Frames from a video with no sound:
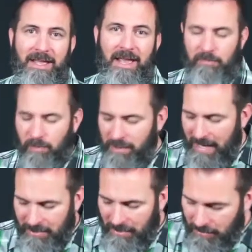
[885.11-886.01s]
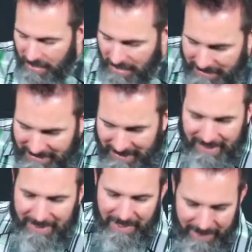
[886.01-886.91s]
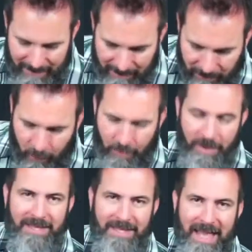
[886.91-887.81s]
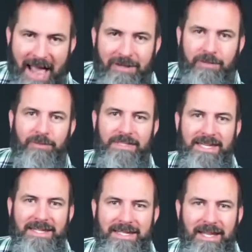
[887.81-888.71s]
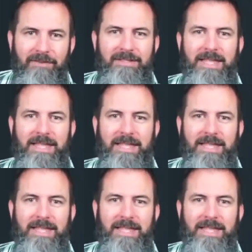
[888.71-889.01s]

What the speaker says: And then when you actually are digging in for the actual details,